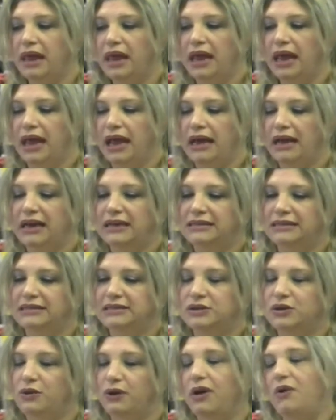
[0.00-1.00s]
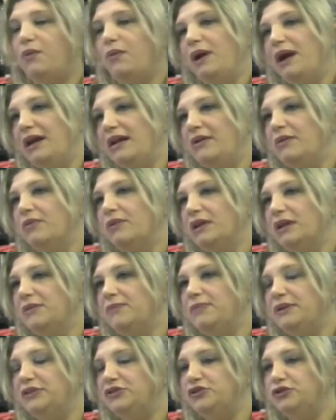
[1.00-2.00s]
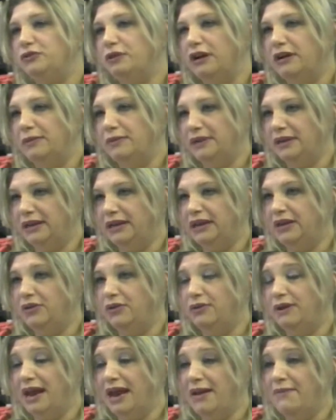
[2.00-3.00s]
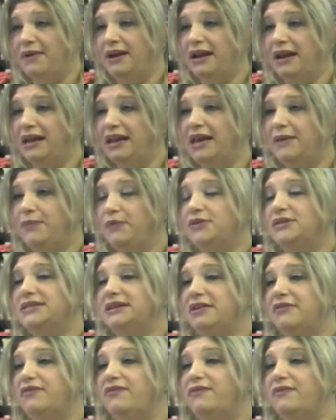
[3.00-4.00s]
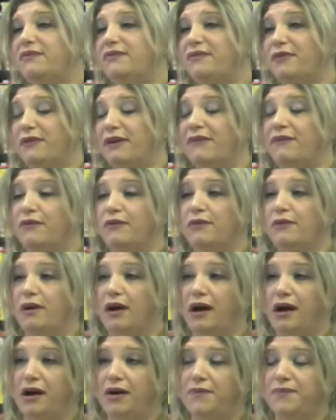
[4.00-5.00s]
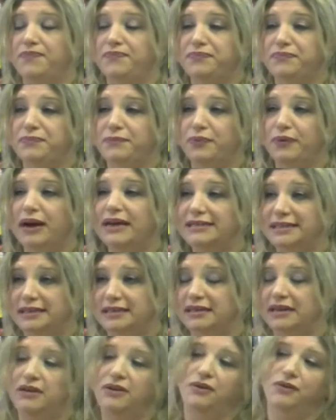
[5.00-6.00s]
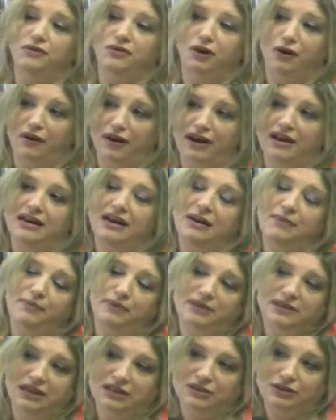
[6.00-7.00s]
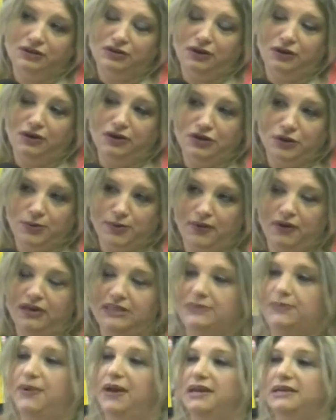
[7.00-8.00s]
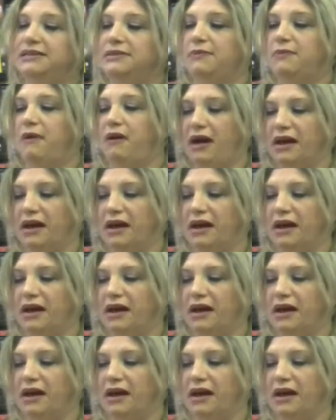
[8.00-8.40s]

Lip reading: Because it's a great way to really build your credibility in your name and keep yourself forever present in your target and potential targets, your prospects' minds.